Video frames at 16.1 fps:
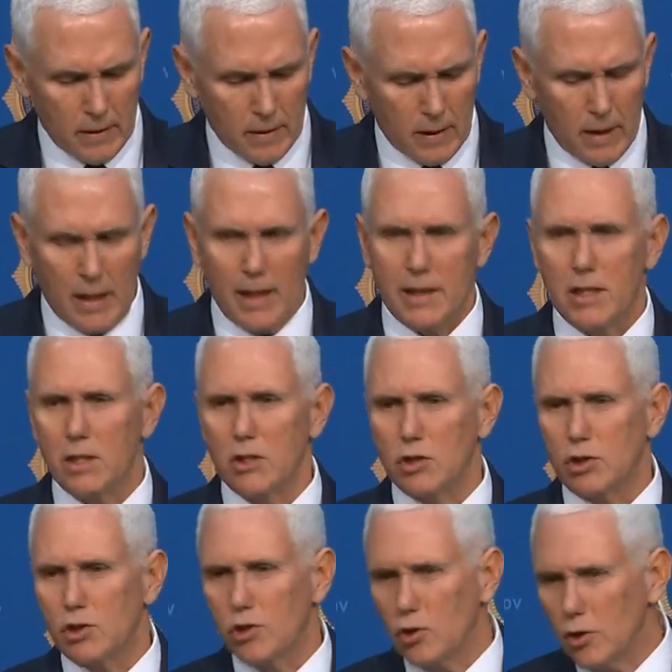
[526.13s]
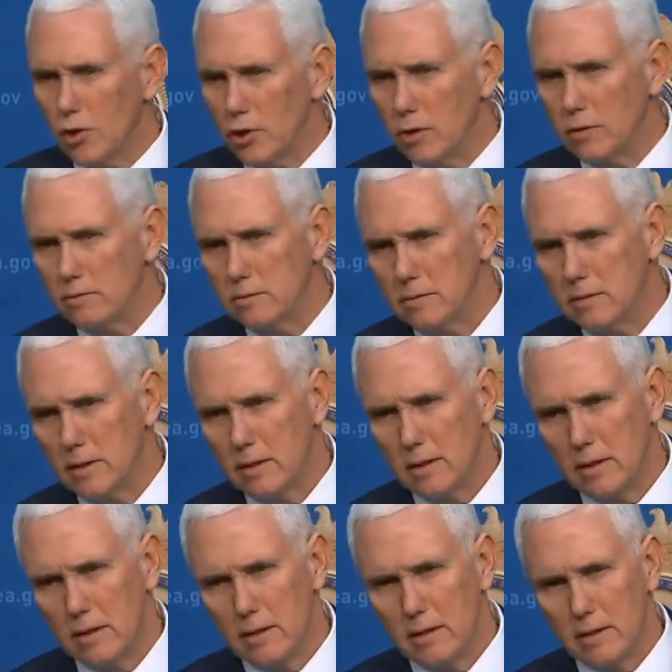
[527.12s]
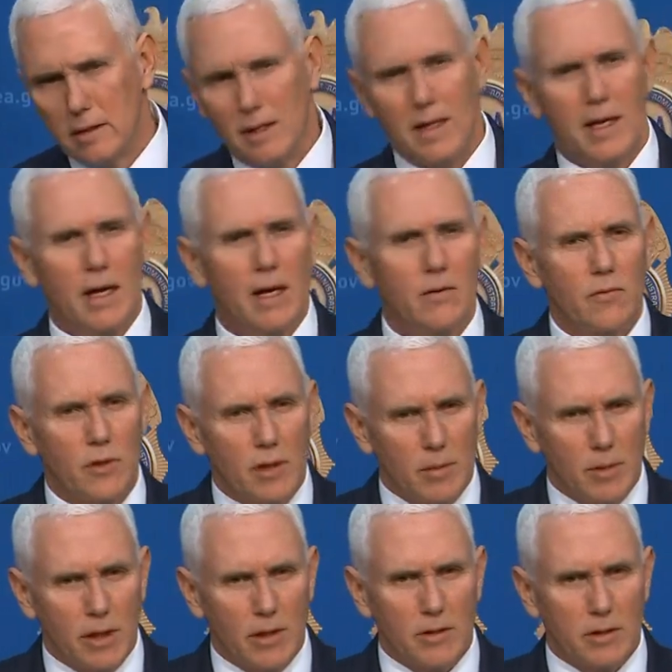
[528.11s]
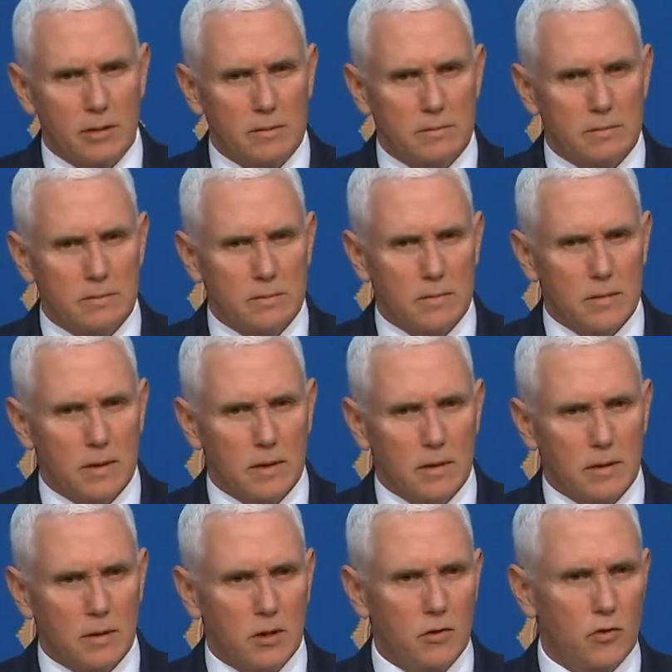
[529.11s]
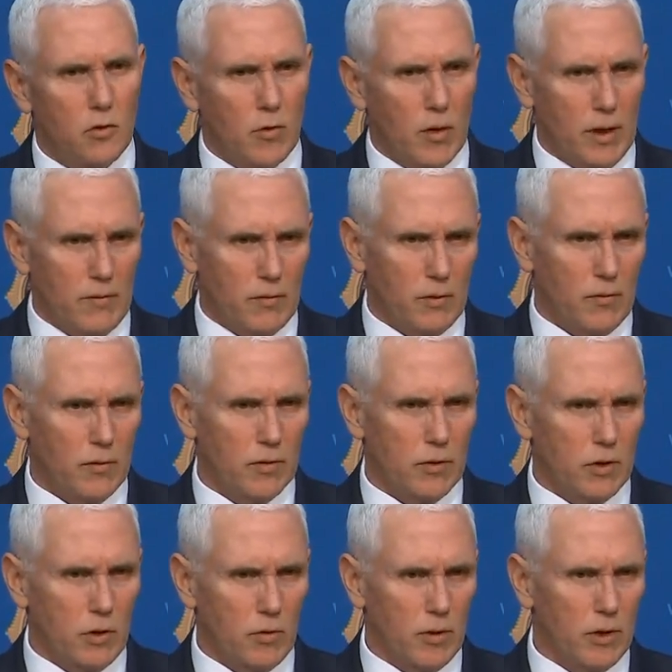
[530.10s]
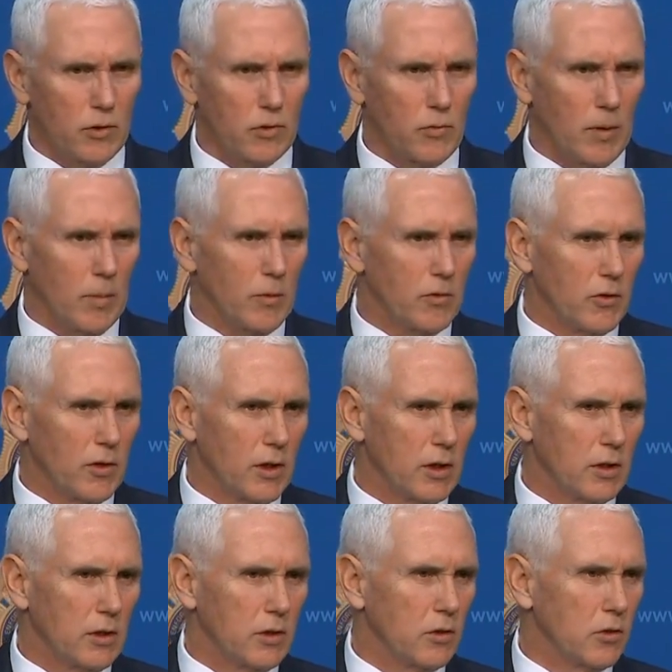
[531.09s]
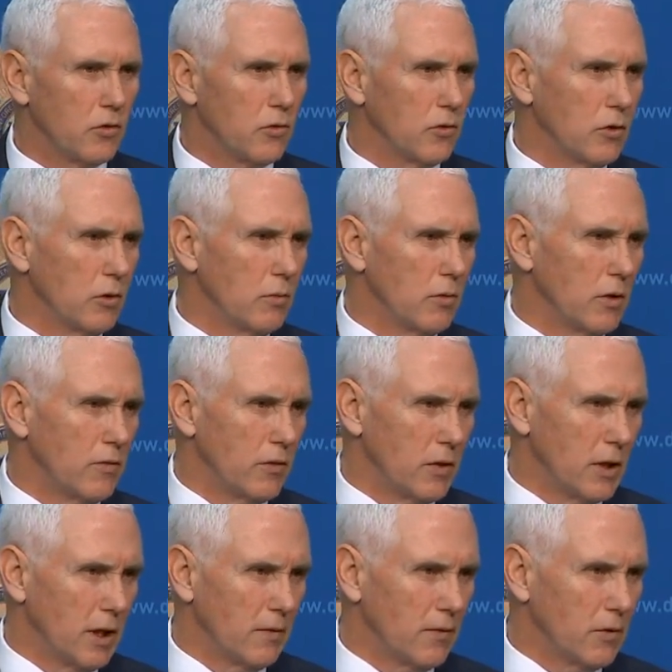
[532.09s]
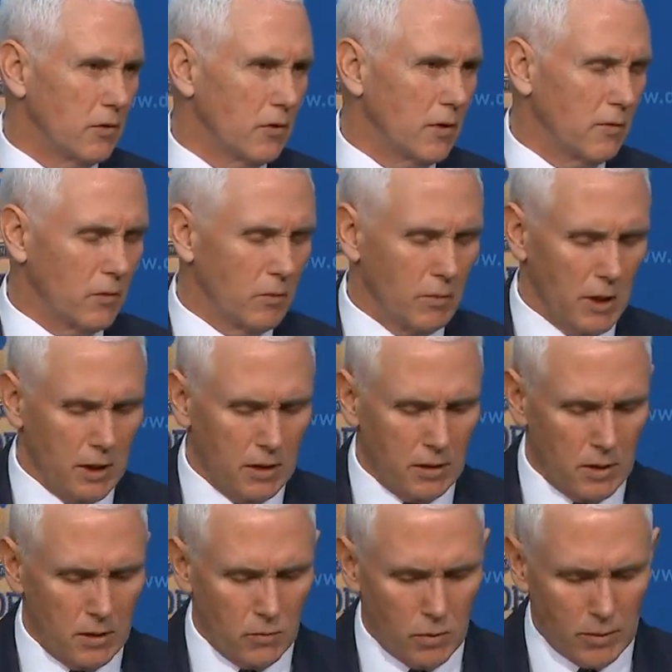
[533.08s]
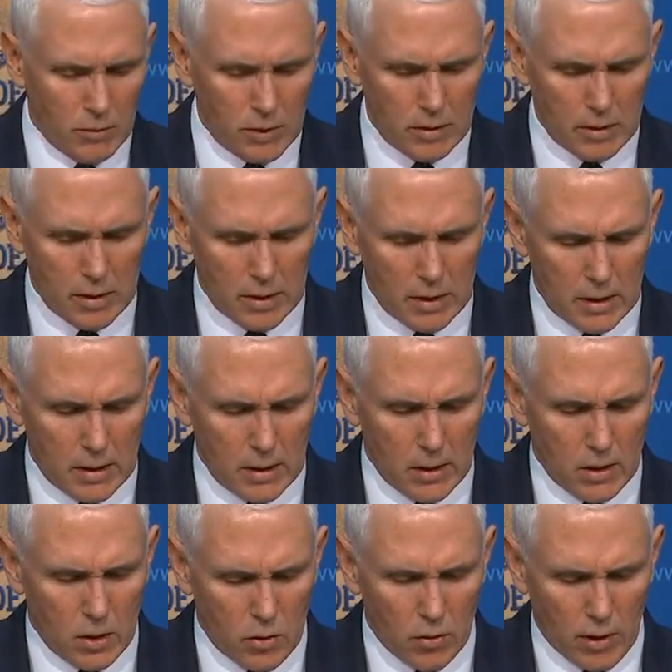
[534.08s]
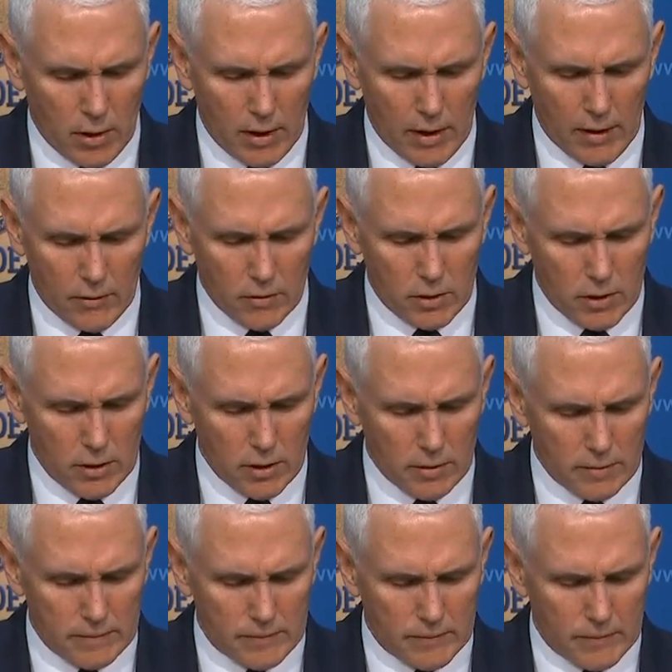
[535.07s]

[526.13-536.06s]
Uh, I can assure you that every American is grateful for the careers represented in this room and for the efforts of the men and women who are gathered here.